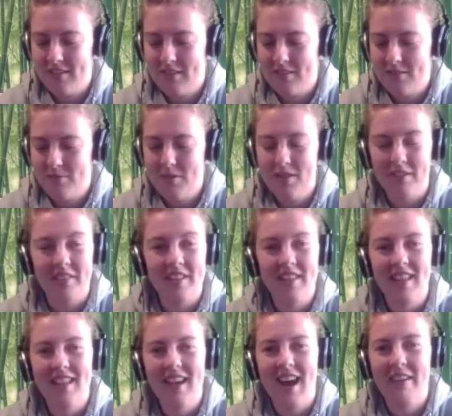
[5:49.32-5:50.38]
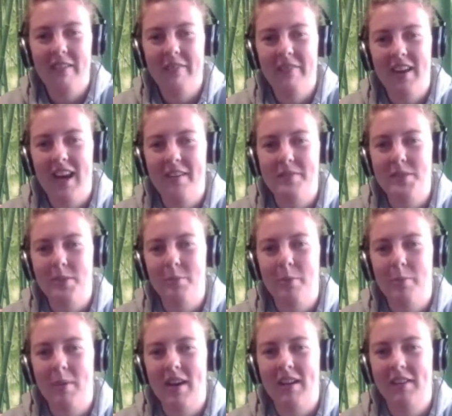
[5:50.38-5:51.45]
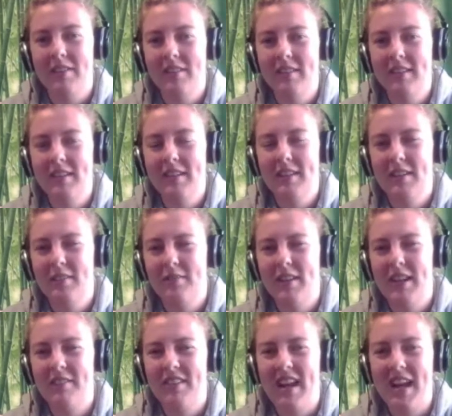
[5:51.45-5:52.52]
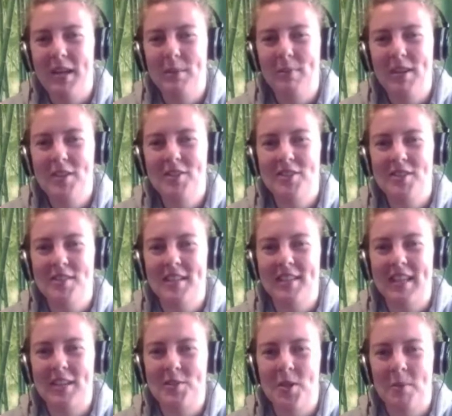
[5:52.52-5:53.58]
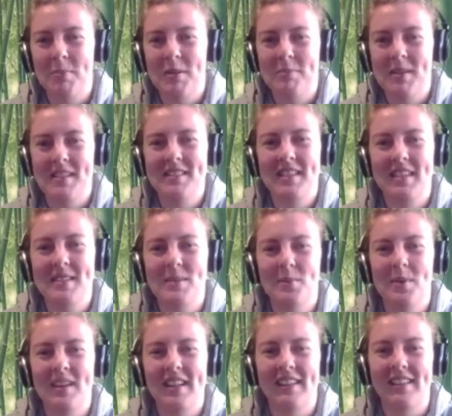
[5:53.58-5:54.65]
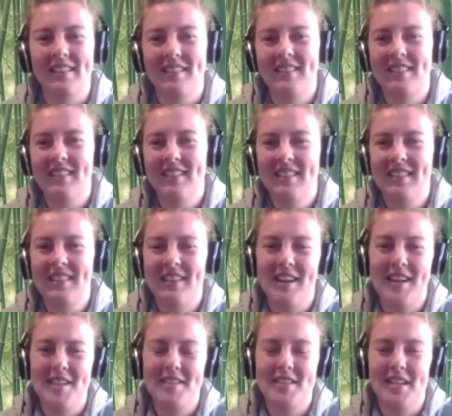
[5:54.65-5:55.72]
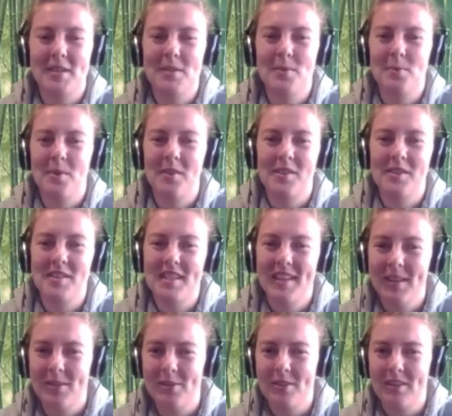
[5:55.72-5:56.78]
well, I even have some of my favourite animations in that shopping basket as well. Ice Age 1 and 2.